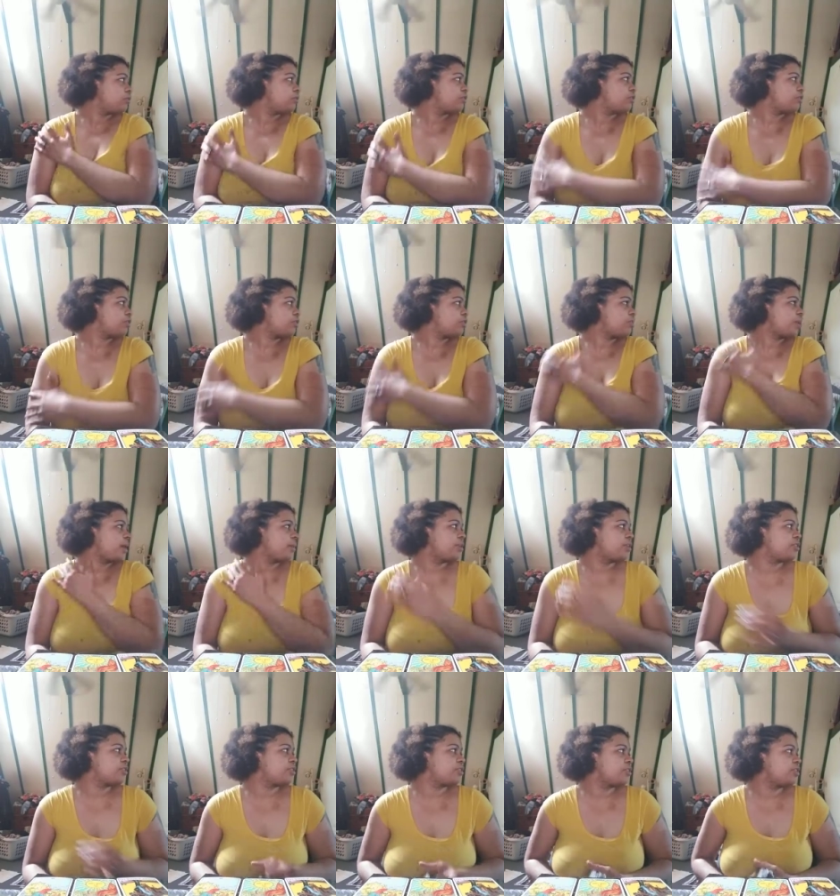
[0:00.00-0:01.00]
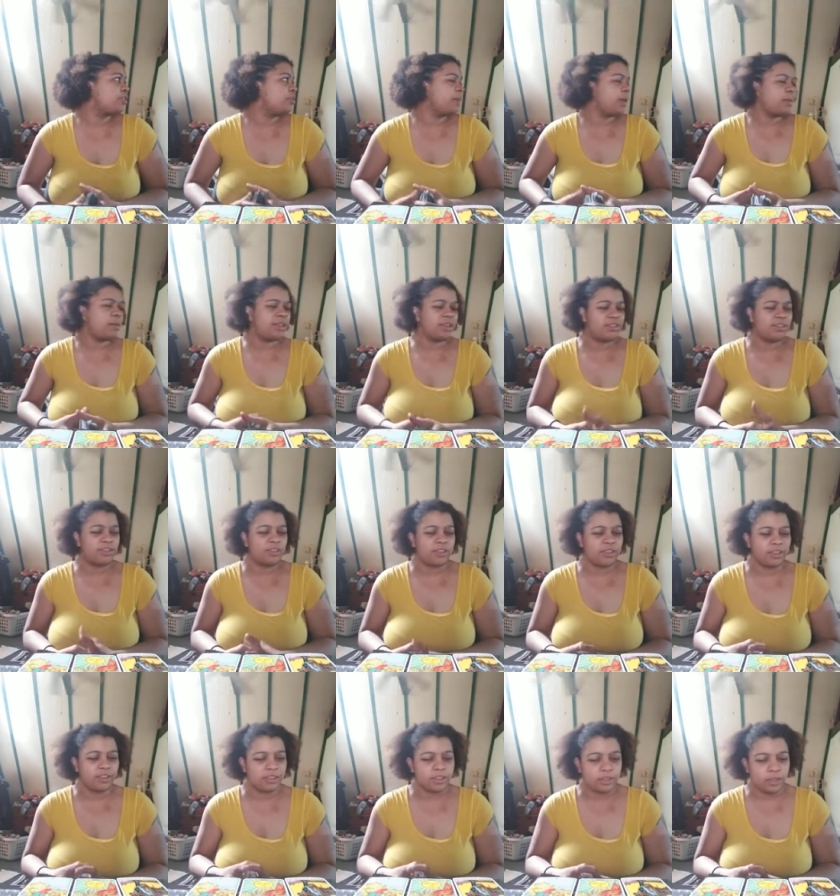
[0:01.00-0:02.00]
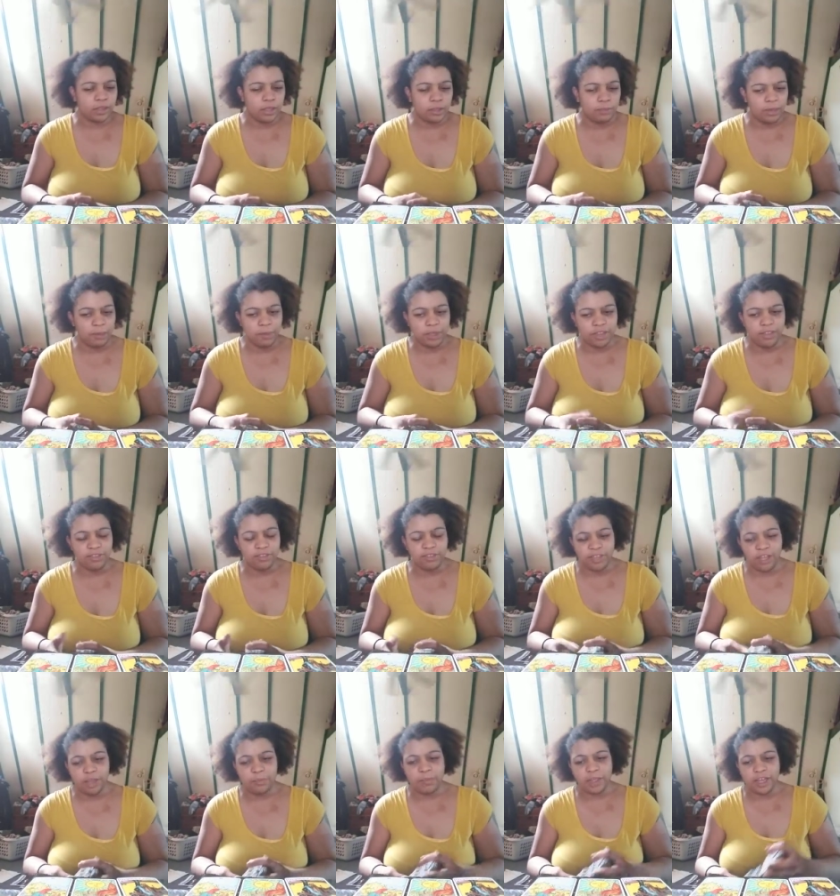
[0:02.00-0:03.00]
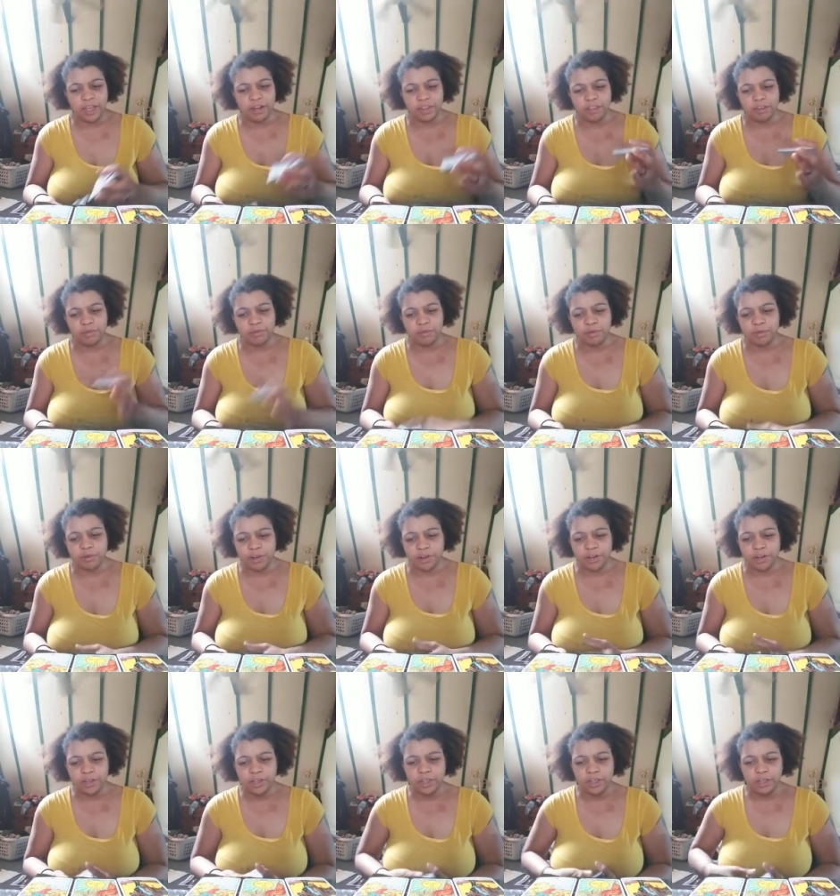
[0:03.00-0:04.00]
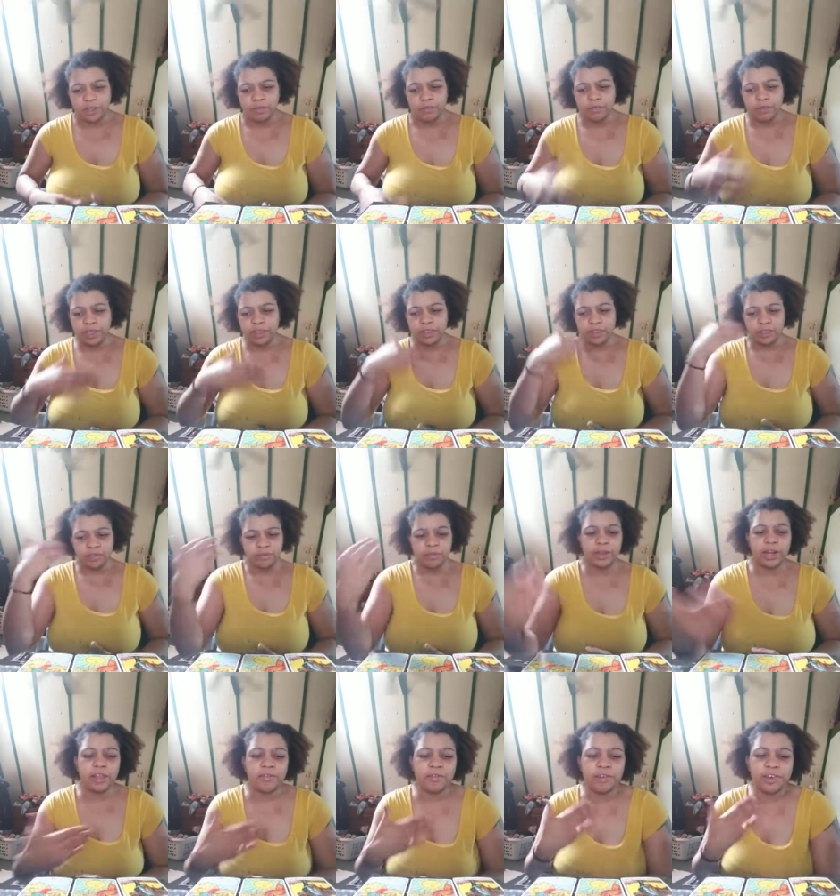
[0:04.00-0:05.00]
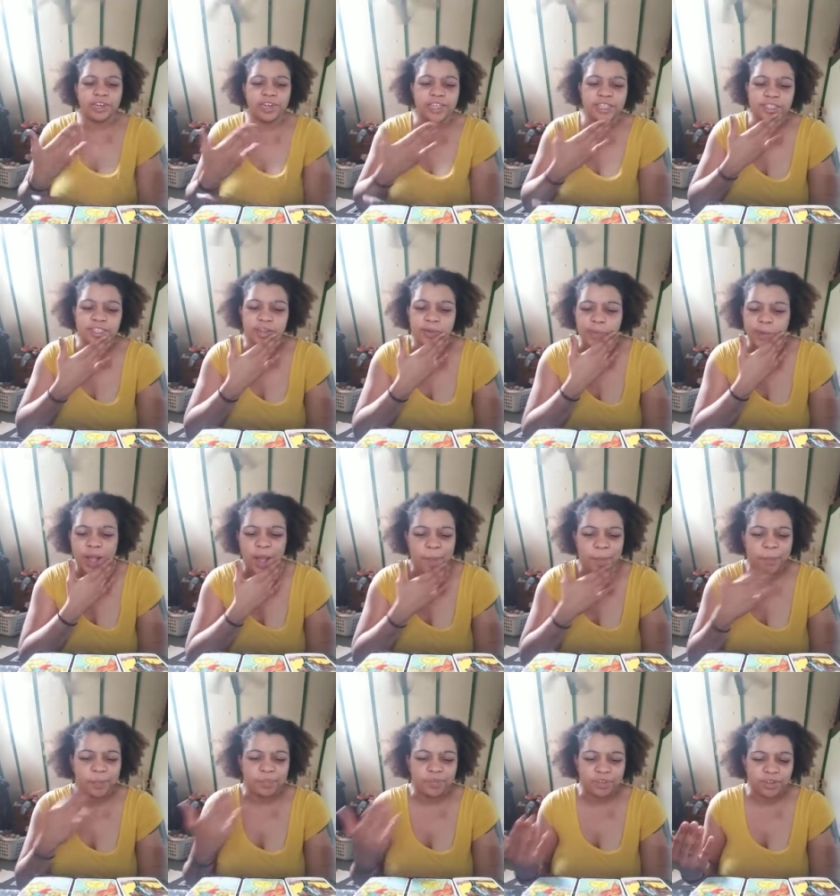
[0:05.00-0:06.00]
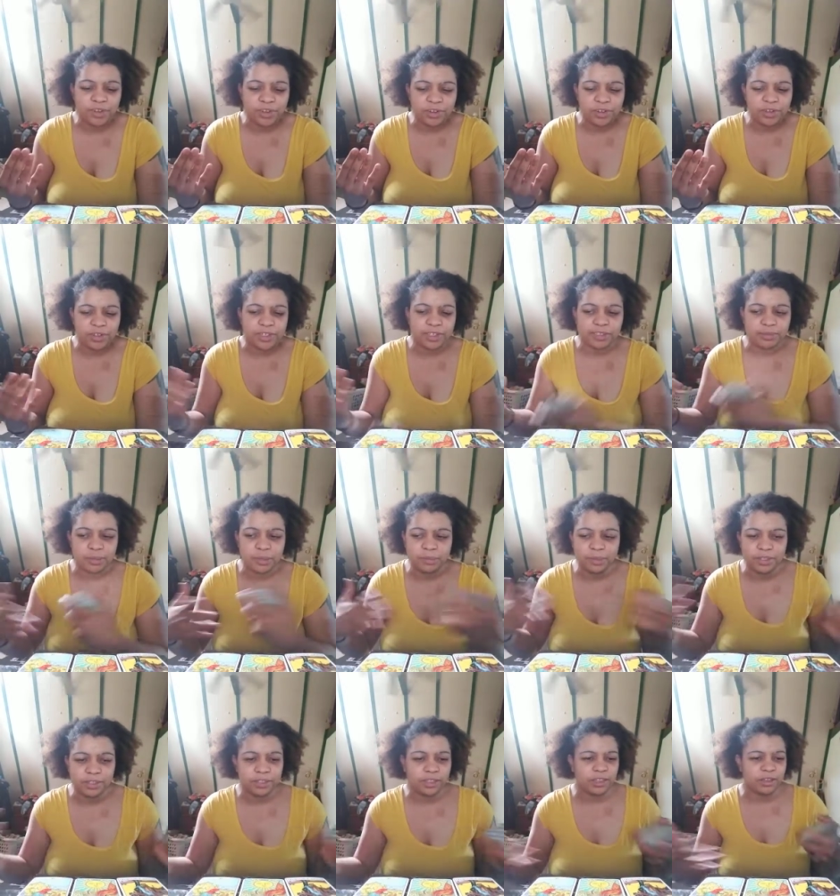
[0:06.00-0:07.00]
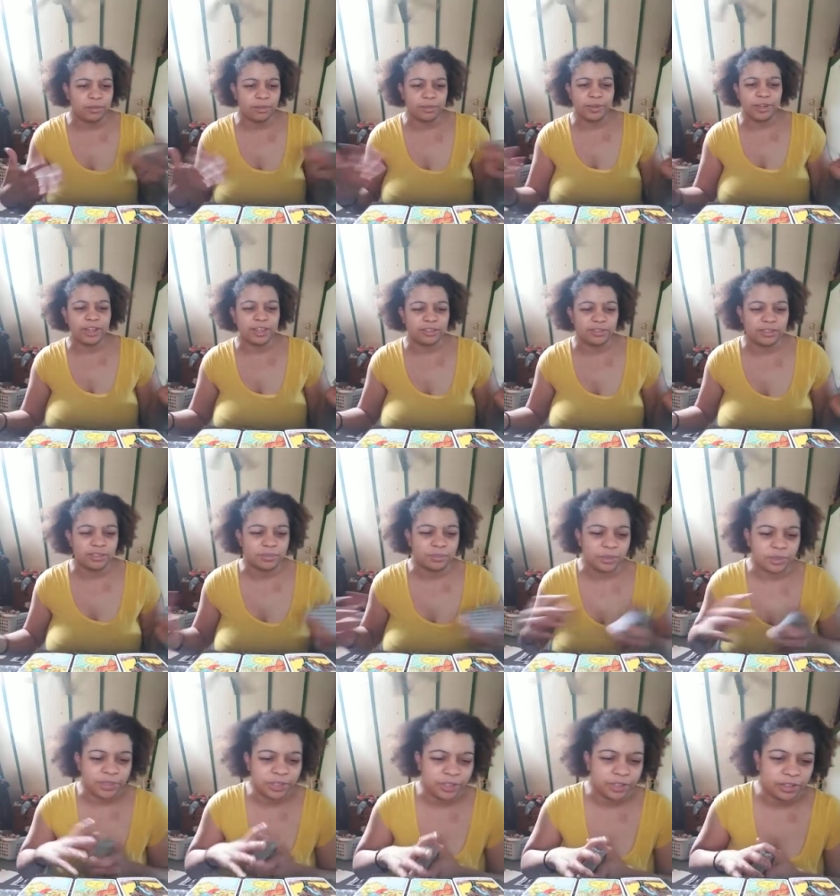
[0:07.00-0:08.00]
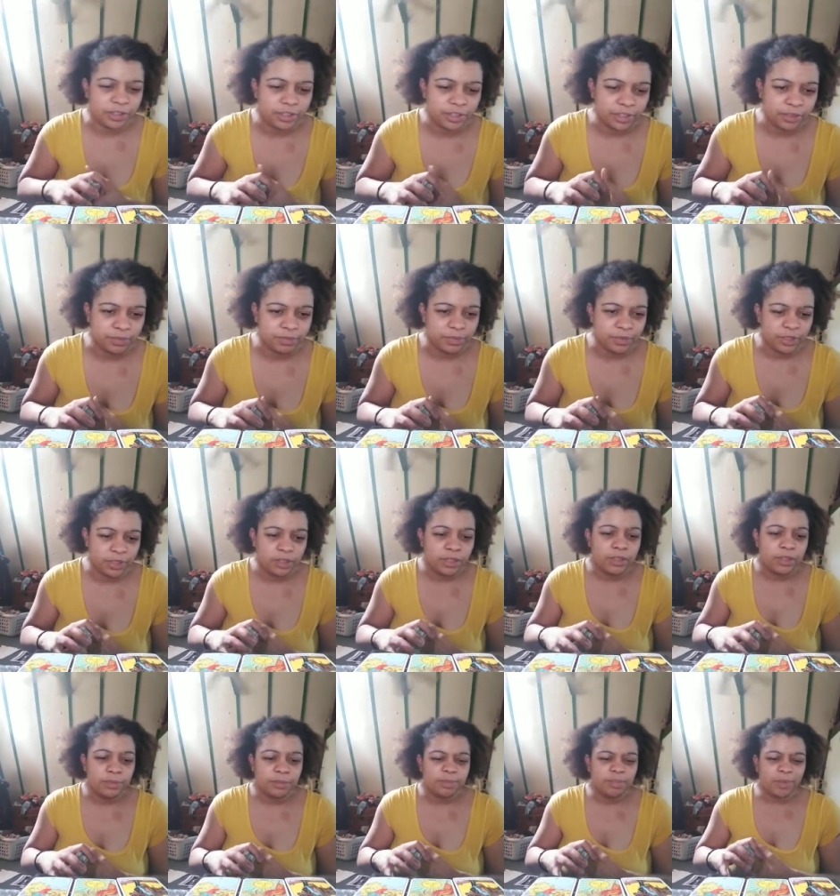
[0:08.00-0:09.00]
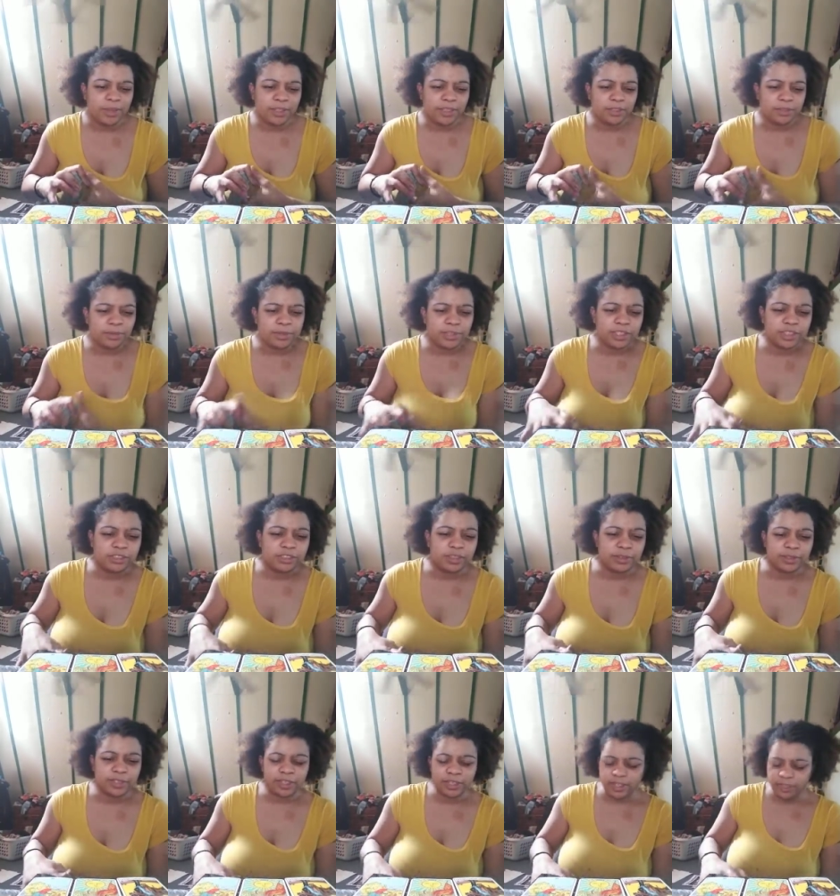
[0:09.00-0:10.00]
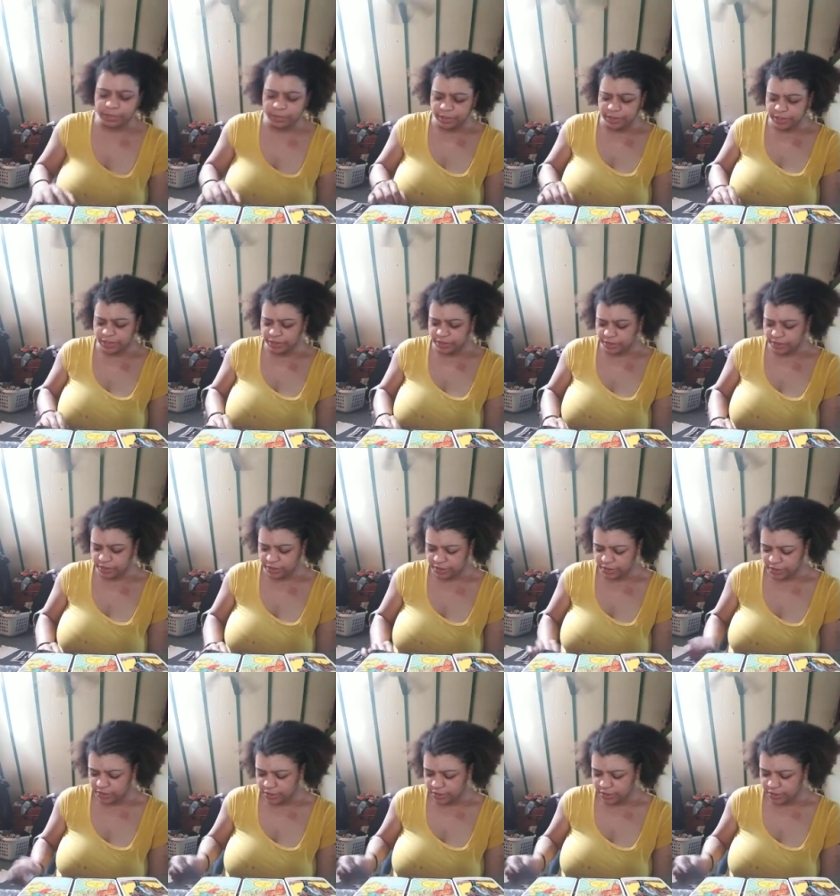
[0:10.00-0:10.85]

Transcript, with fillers: So maybe this, maybe this is a good thing. Maybe this will help you out a little more with whatever it is your problems are, because maybe it'll bring out some more, you know. I didn't always do that with the High Priestess.